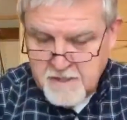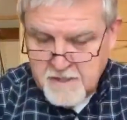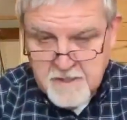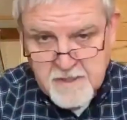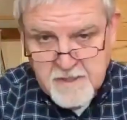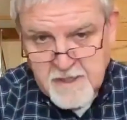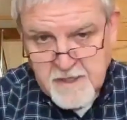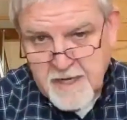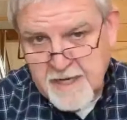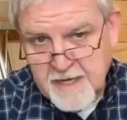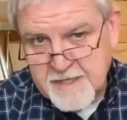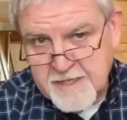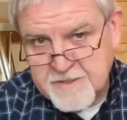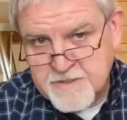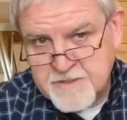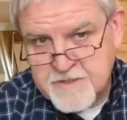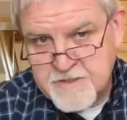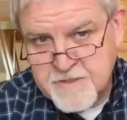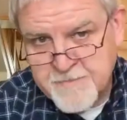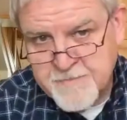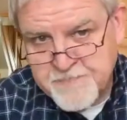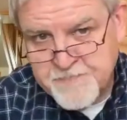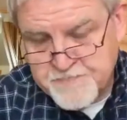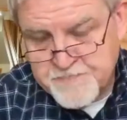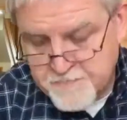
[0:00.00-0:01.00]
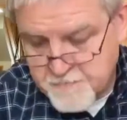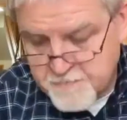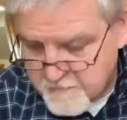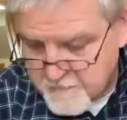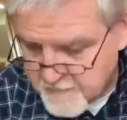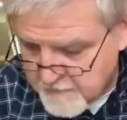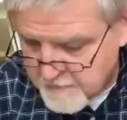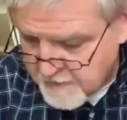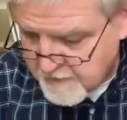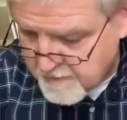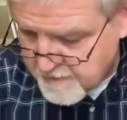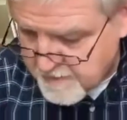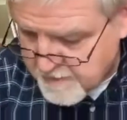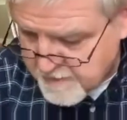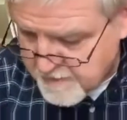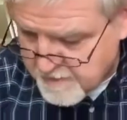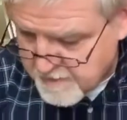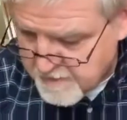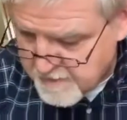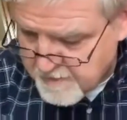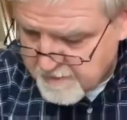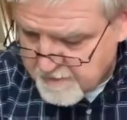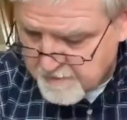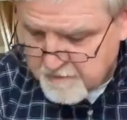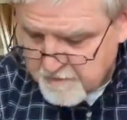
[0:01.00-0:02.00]
has
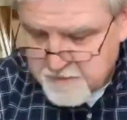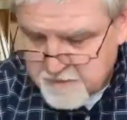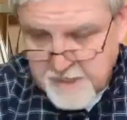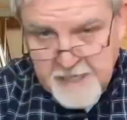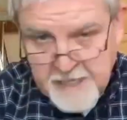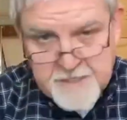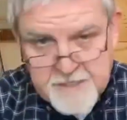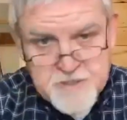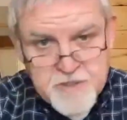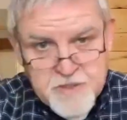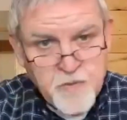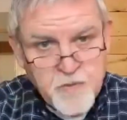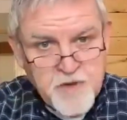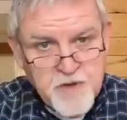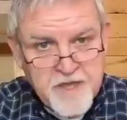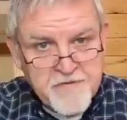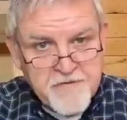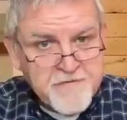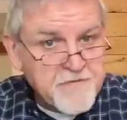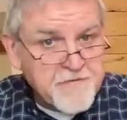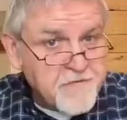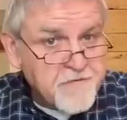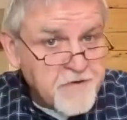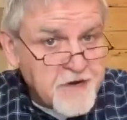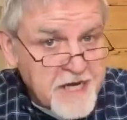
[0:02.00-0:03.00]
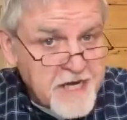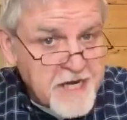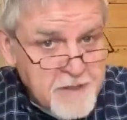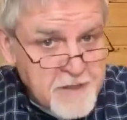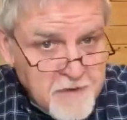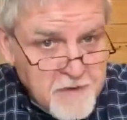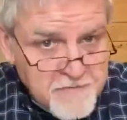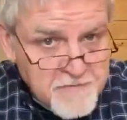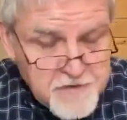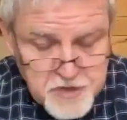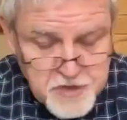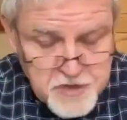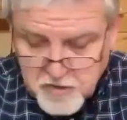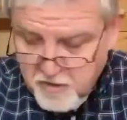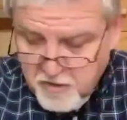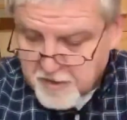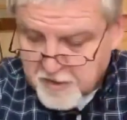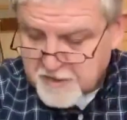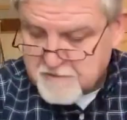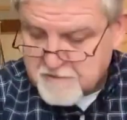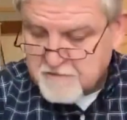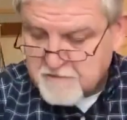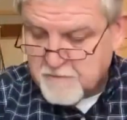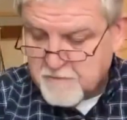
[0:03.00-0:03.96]
takes away freedom of choice from